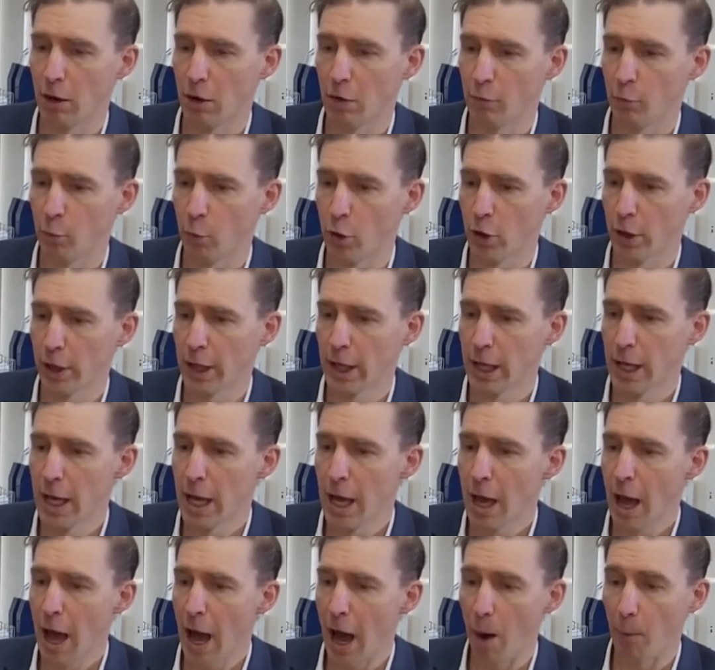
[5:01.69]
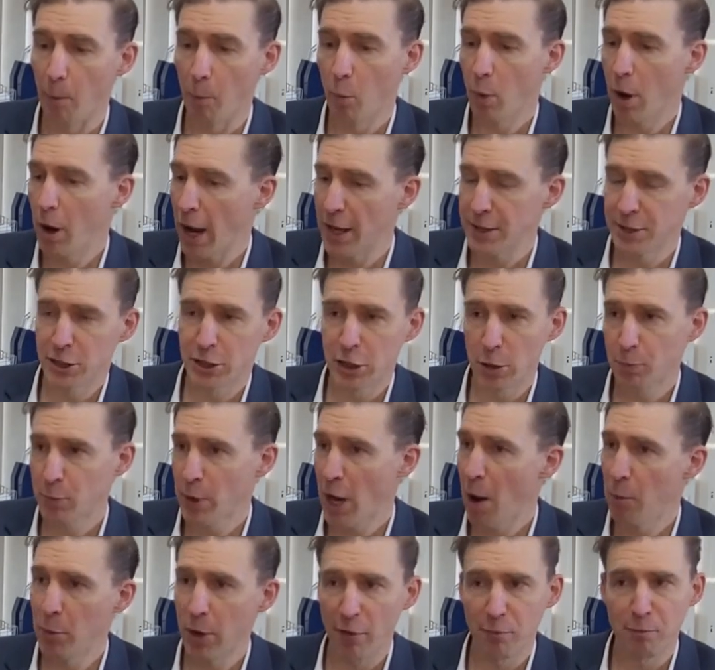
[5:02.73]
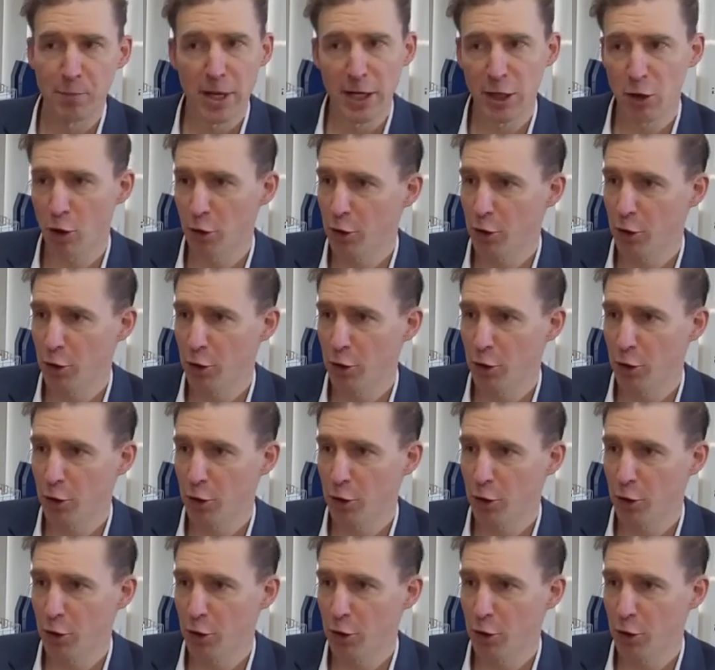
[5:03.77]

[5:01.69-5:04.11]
of work. As a shipyard, we have many